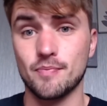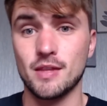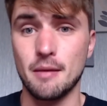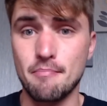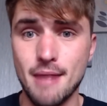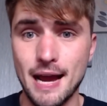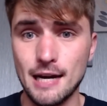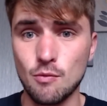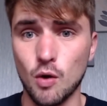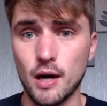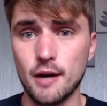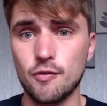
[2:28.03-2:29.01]
The main
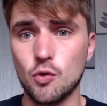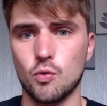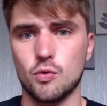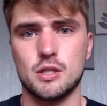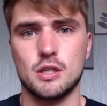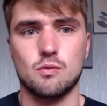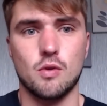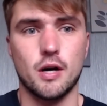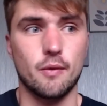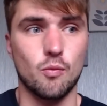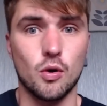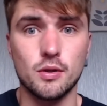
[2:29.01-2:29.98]
one, of course, is what
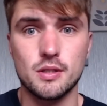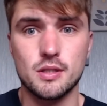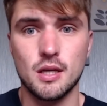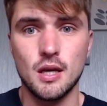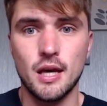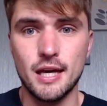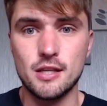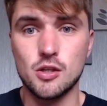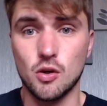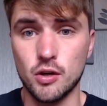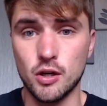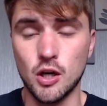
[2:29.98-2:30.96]
I want, is
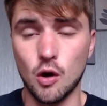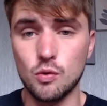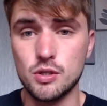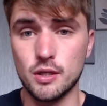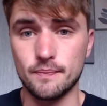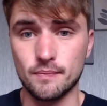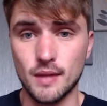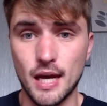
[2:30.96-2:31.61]
Connor Golton.